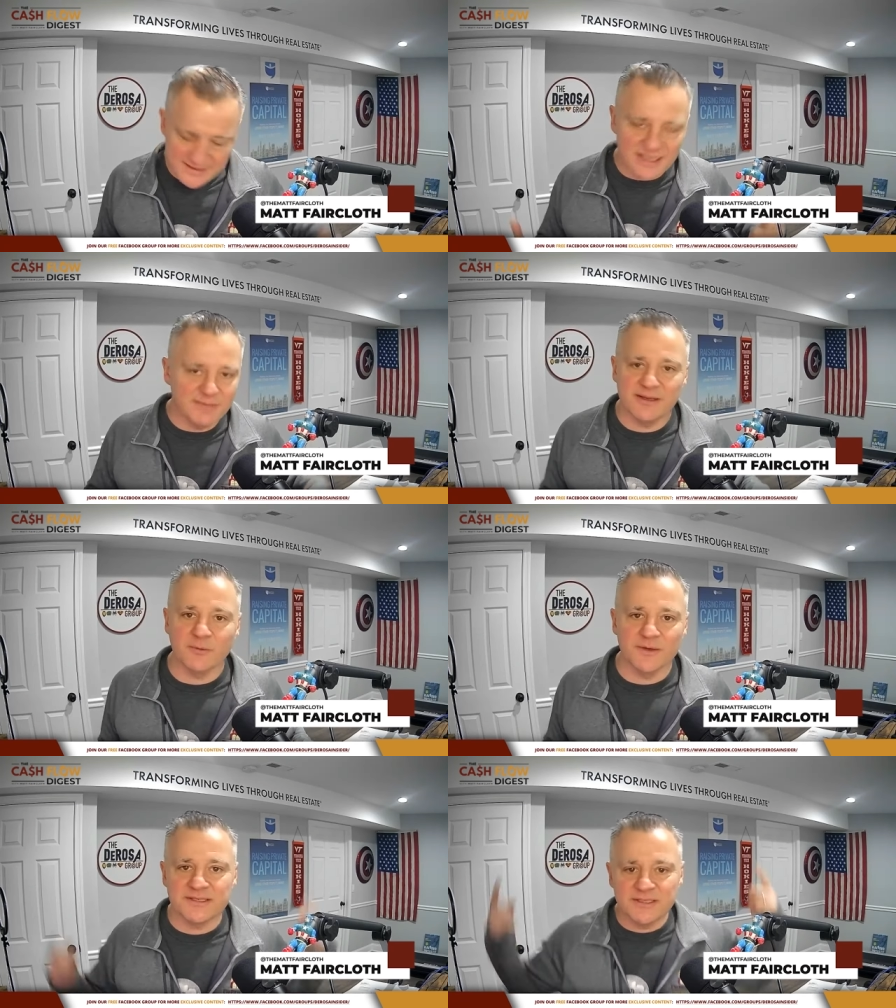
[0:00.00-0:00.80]
Anybody that
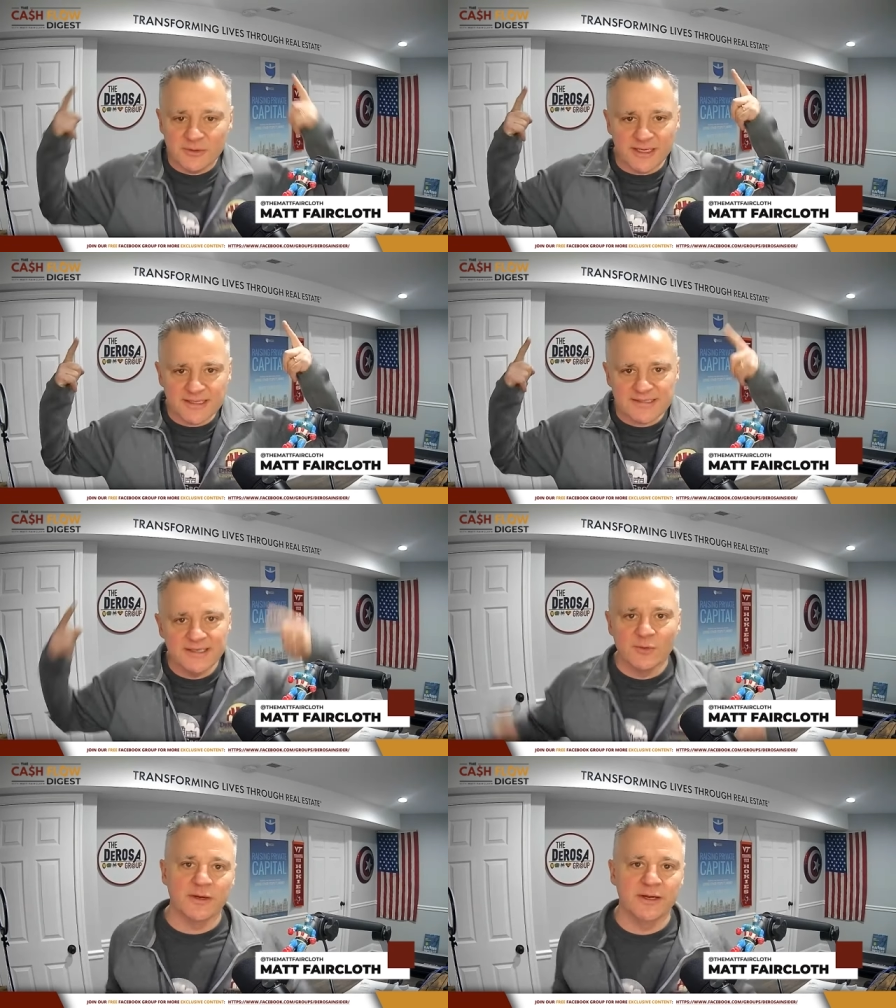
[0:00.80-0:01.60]
wants to do this,
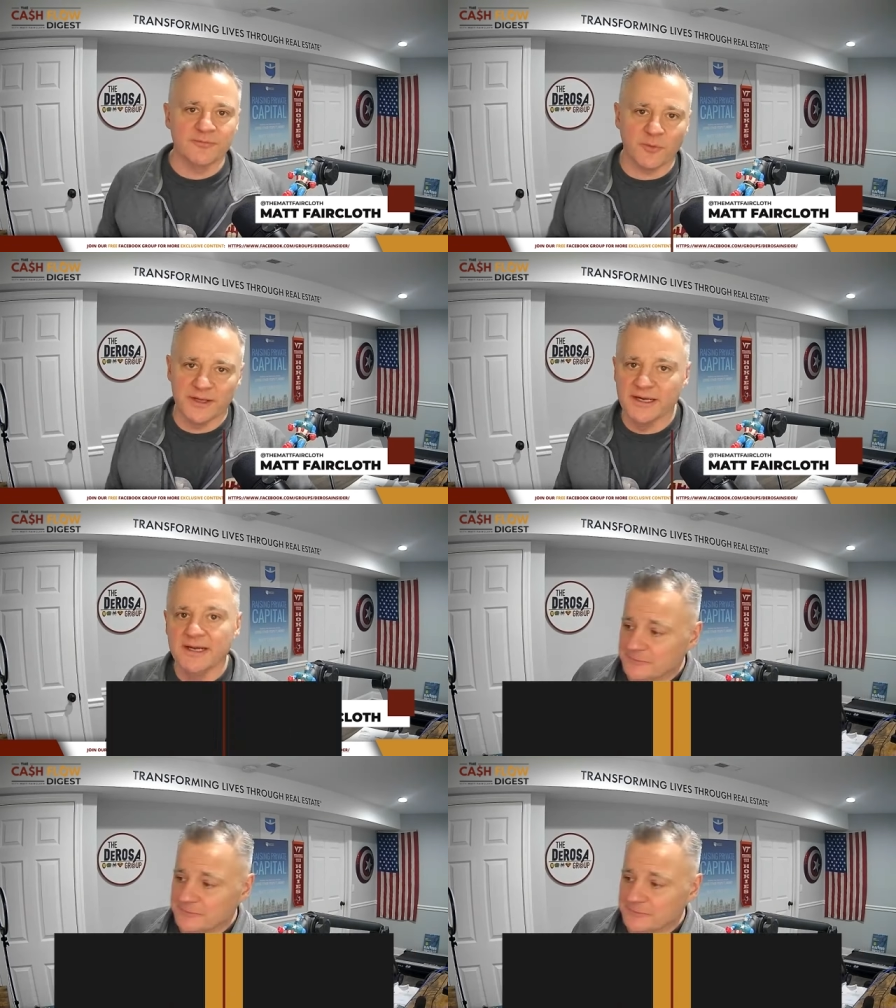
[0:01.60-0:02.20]
we're here for you.